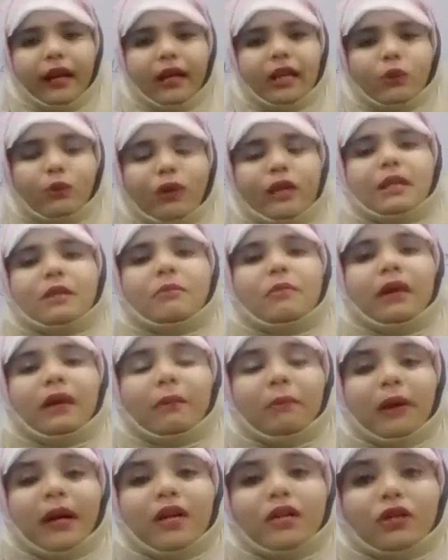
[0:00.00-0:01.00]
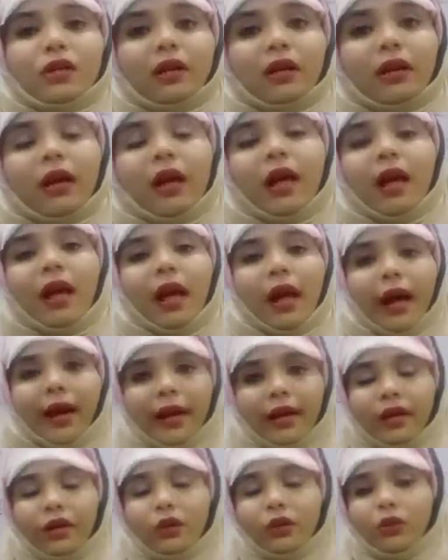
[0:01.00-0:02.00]
as well as blood pressure.
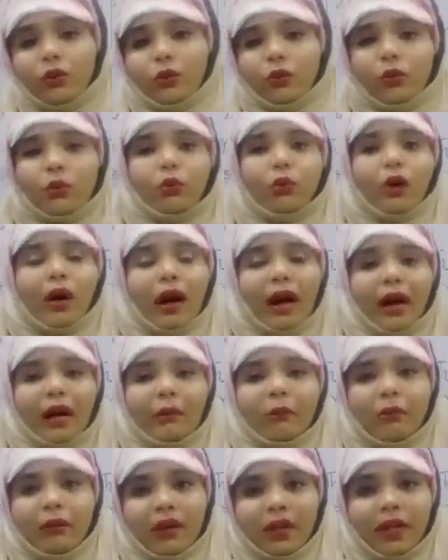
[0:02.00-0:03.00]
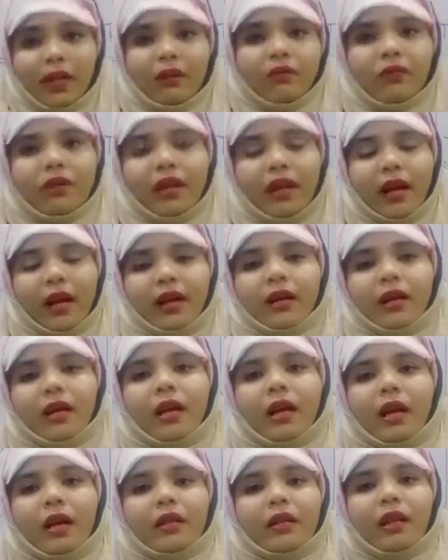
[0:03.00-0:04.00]
And you can't believe that
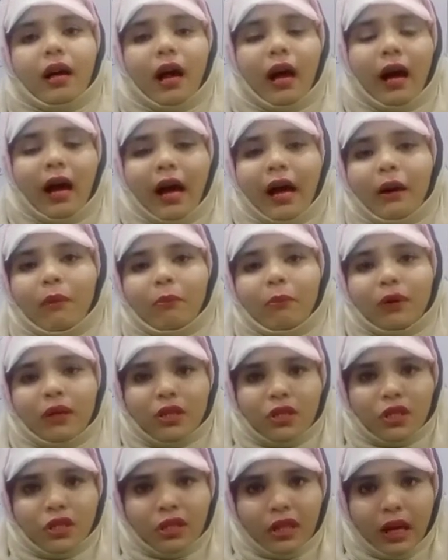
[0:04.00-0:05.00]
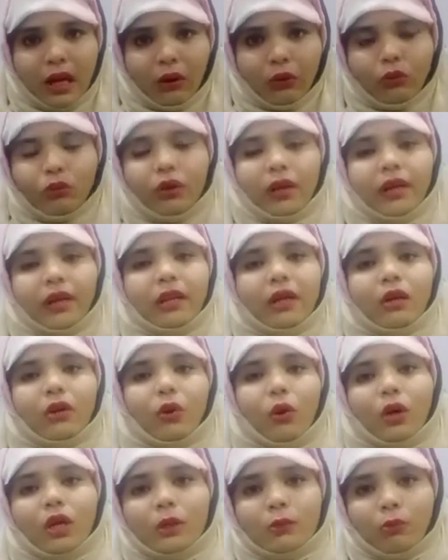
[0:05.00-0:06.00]
the high pitched sound and the
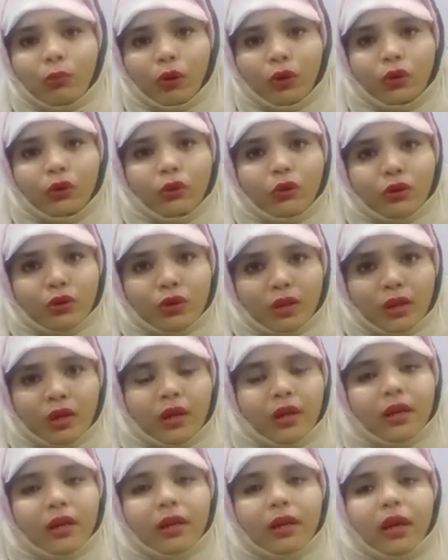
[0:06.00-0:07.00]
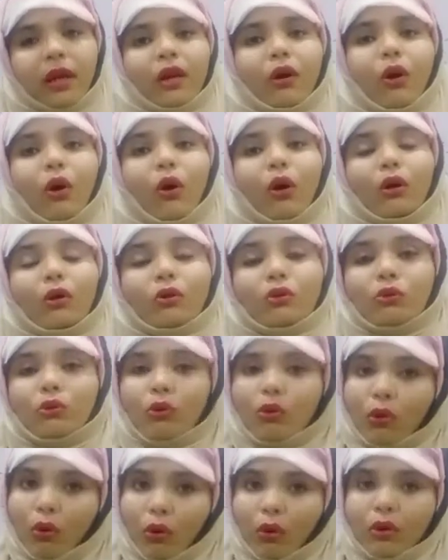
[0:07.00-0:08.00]
noise pollution can
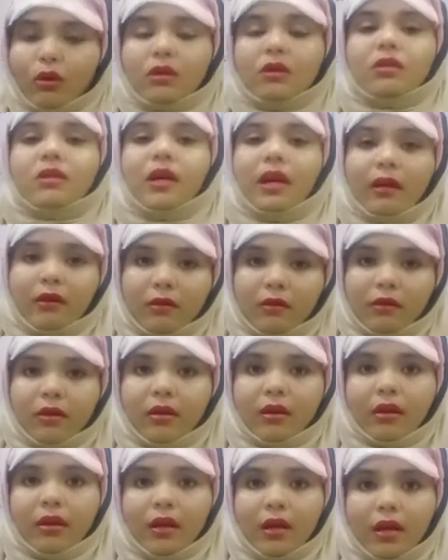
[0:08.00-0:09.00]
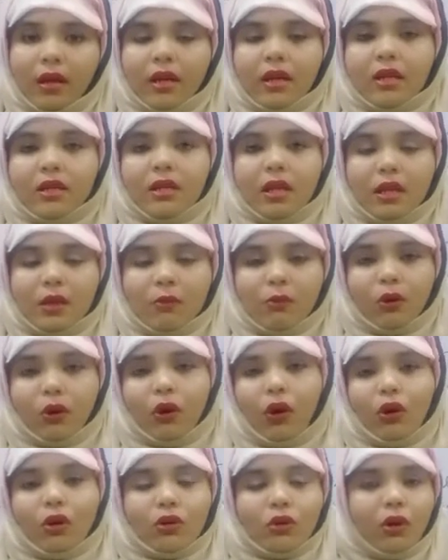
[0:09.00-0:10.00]
also cause death, just
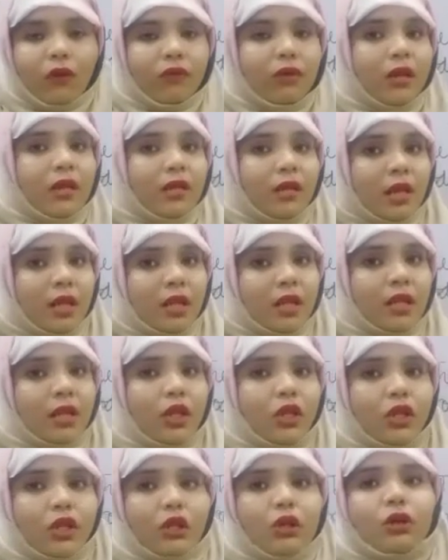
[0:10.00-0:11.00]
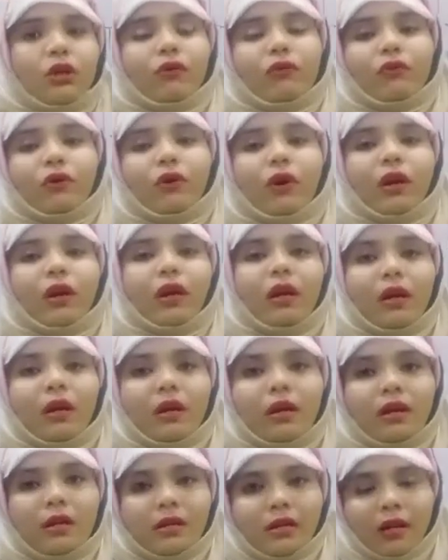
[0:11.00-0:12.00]
because of the sensation of your
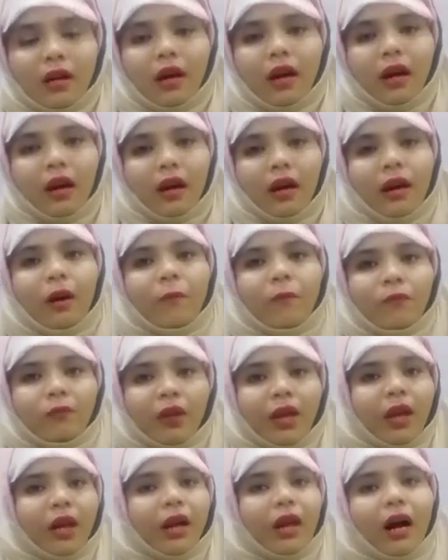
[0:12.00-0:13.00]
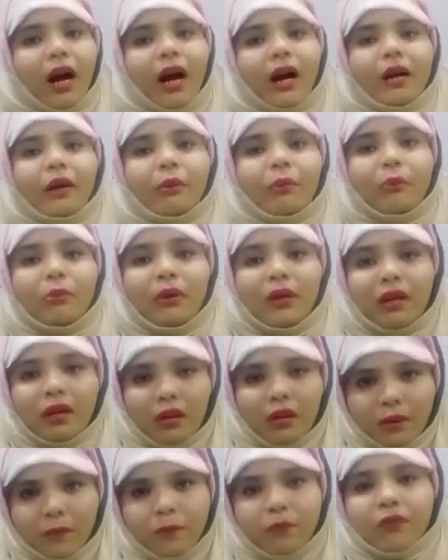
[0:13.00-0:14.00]
ears are can't
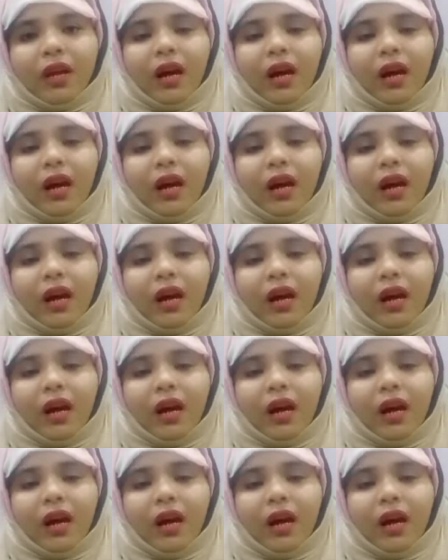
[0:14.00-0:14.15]
bear